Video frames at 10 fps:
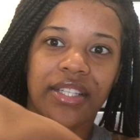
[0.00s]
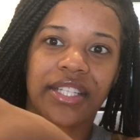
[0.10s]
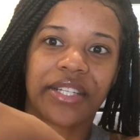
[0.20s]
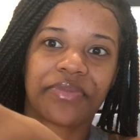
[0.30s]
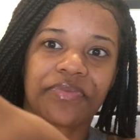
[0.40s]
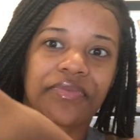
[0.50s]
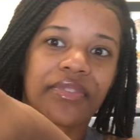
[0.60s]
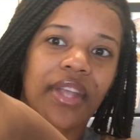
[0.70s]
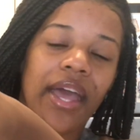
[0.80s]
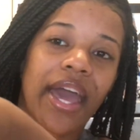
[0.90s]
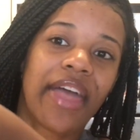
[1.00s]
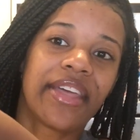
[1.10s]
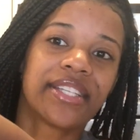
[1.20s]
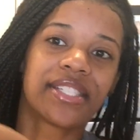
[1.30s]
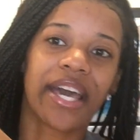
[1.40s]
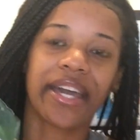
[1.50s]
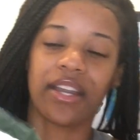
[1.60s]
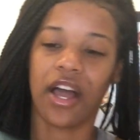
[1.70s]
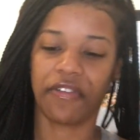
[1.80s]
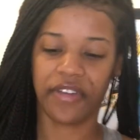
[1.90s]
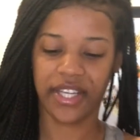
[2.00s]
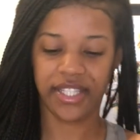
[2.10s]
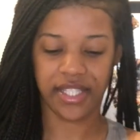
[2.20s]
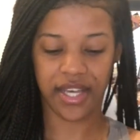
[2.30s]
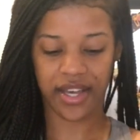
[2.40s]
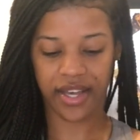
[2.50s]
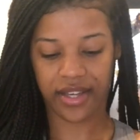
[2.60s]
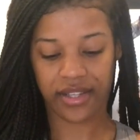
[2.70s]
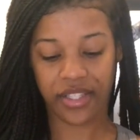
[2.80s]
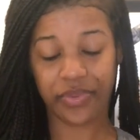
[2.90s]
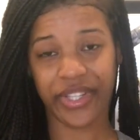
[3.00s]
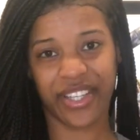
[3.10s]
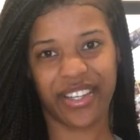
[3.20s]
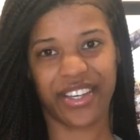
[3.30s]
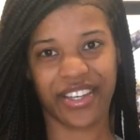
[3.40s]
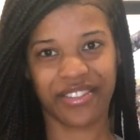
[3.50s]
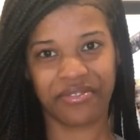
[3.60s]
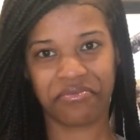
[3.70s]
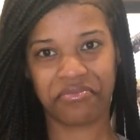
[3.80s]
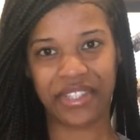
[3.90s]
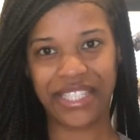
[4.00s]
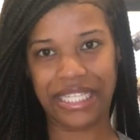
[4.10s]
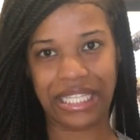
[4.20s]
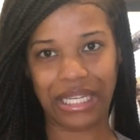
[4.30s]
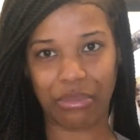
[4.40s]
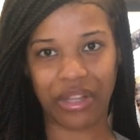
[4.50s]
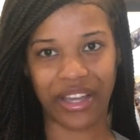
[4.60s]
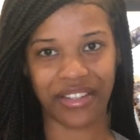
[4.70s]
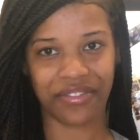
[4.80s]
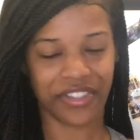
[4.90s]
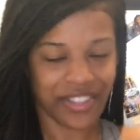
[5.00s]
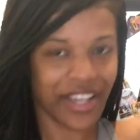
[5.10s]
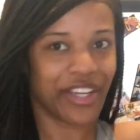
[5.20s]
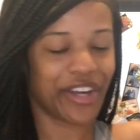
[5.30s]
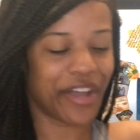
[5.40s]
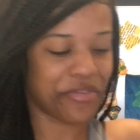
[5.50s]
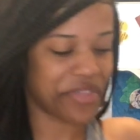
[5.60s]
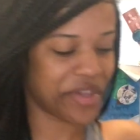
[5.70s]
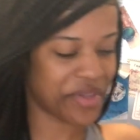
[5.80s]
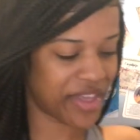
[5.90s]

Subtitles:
See it? And then second off, it's really good. It tastes like a plant. It feels like you're healthy.